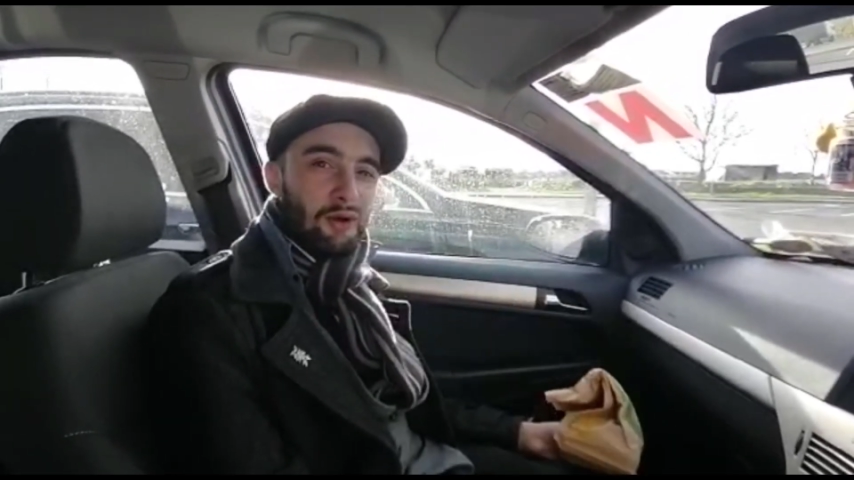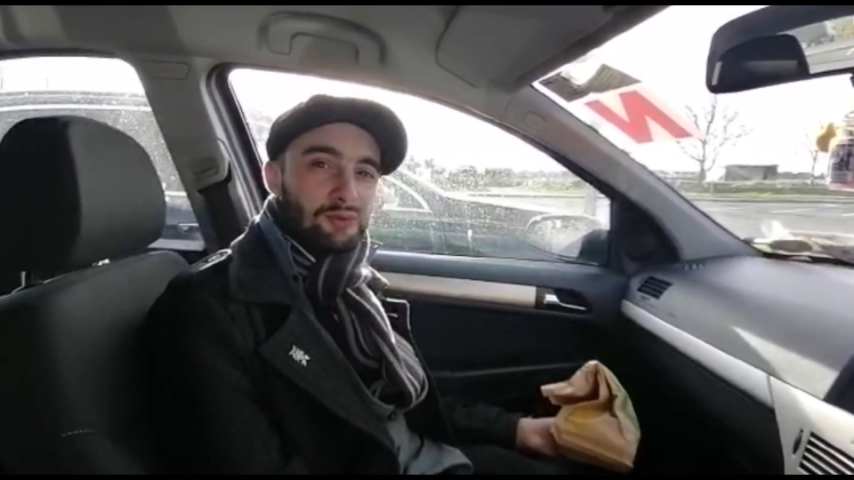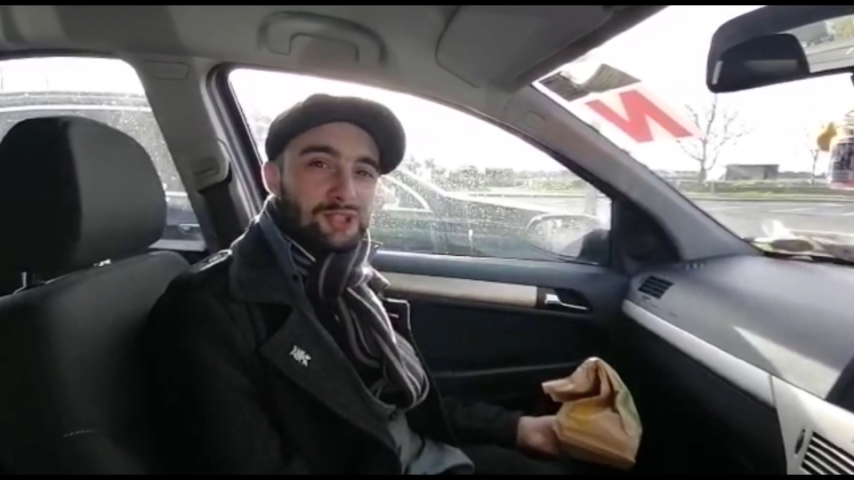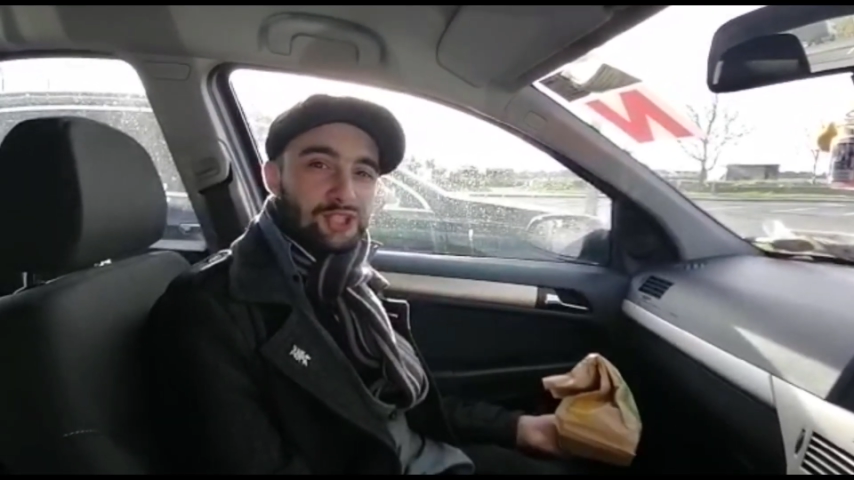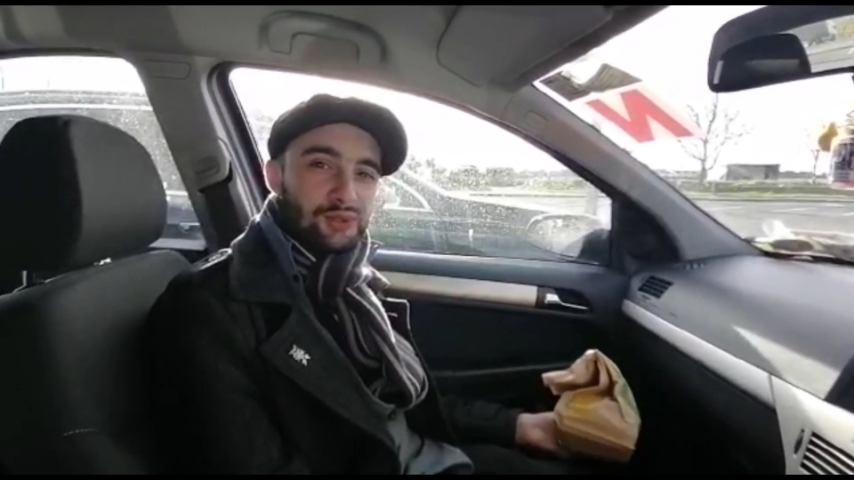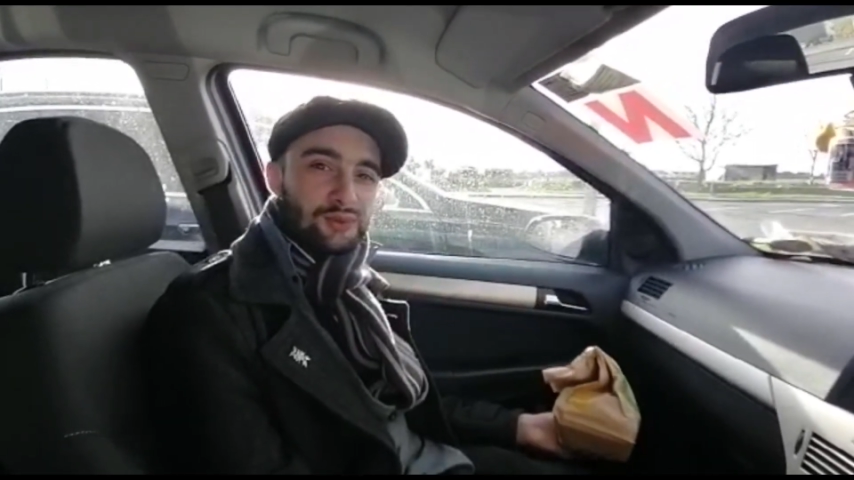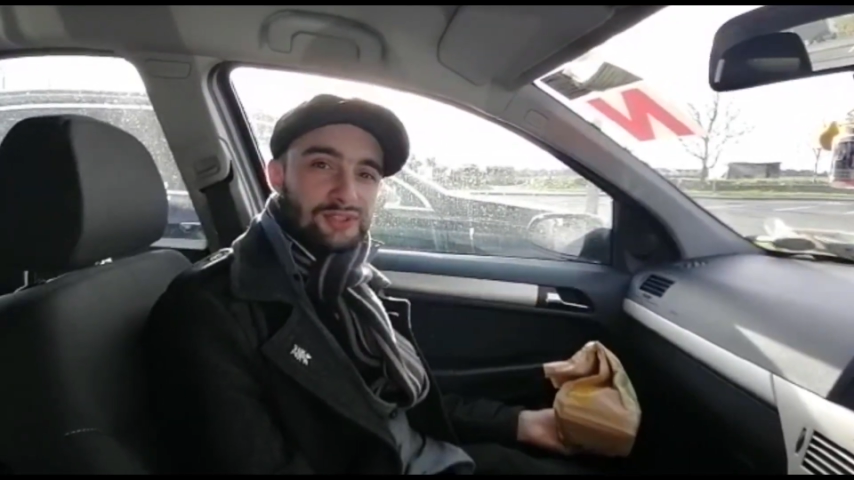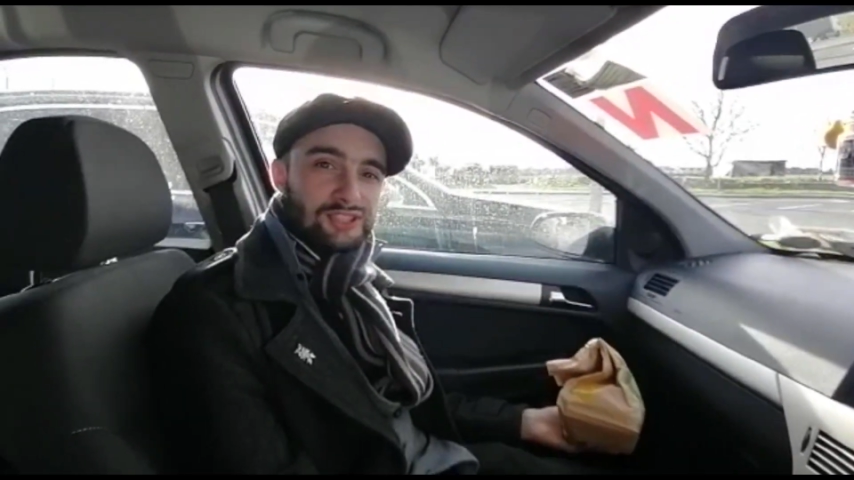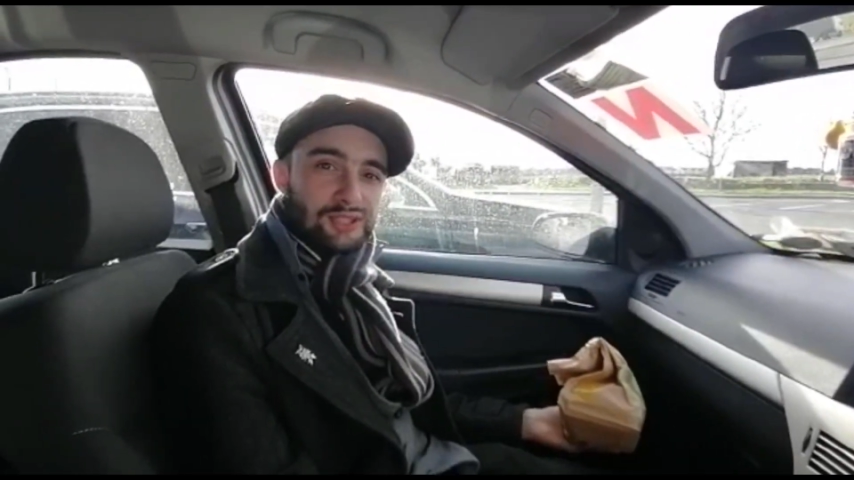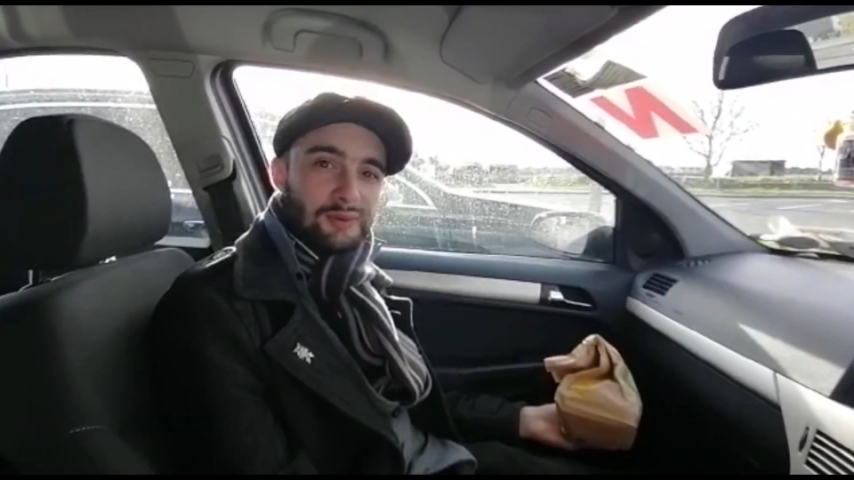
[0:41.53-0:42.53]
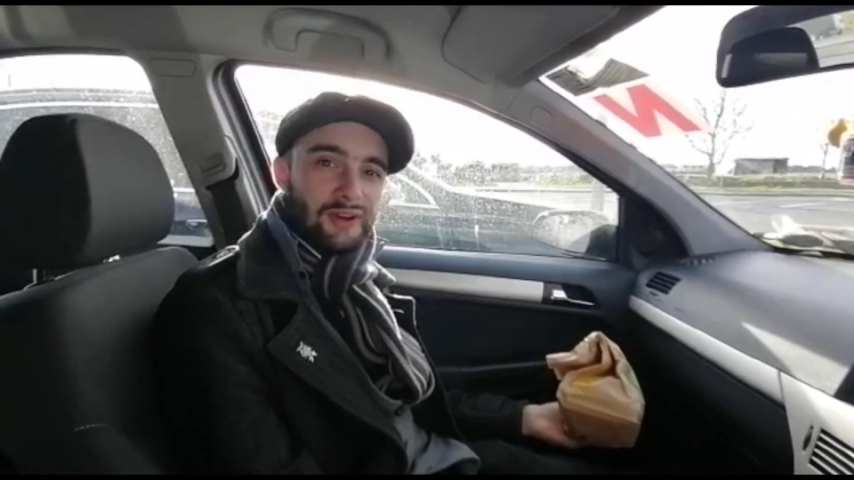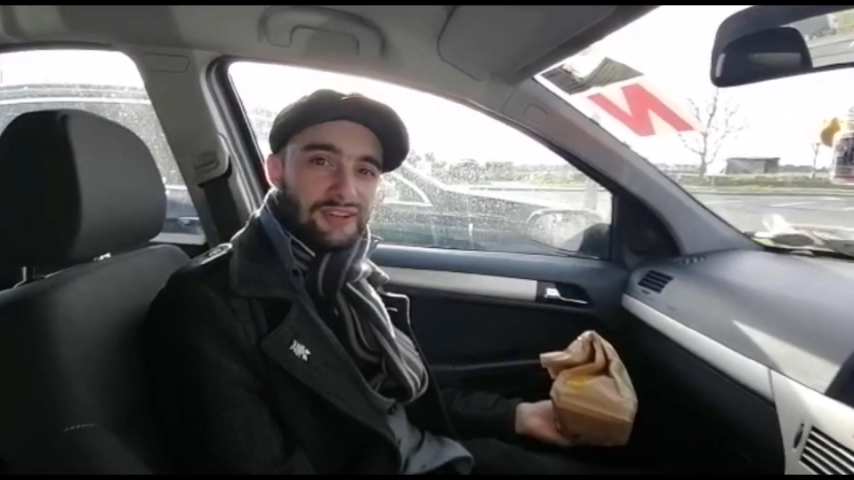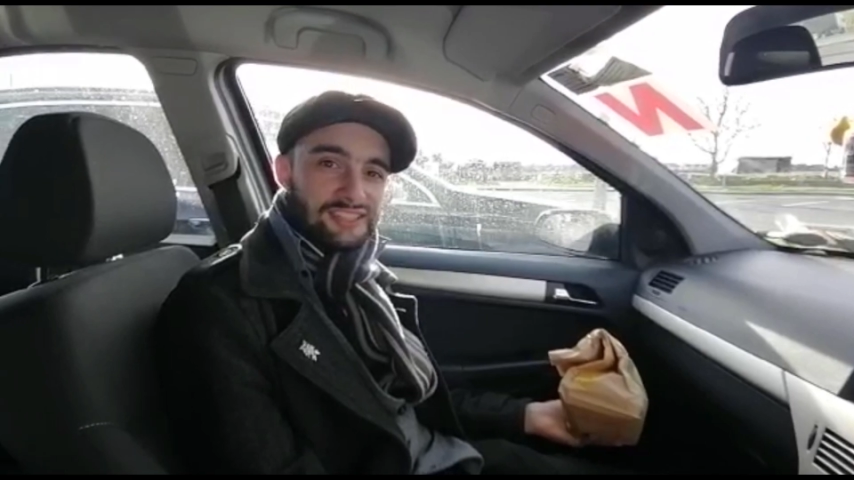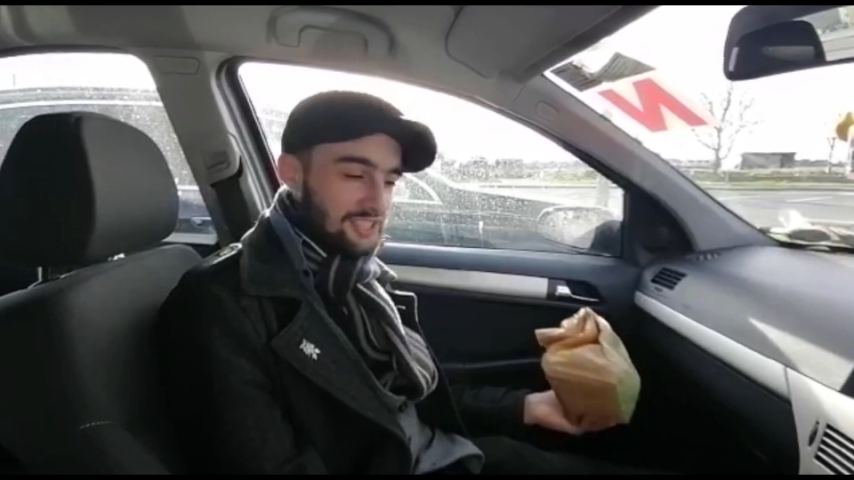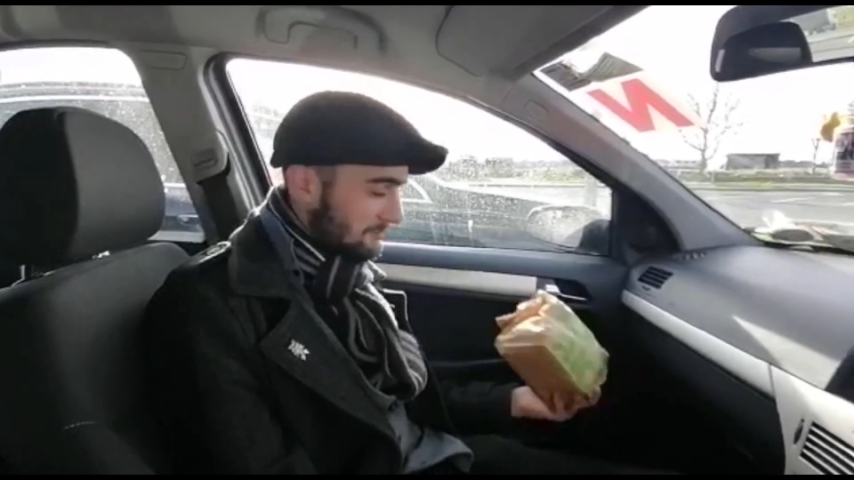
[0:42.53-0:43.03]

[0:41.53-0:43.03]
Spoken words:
old shoes, to be honest.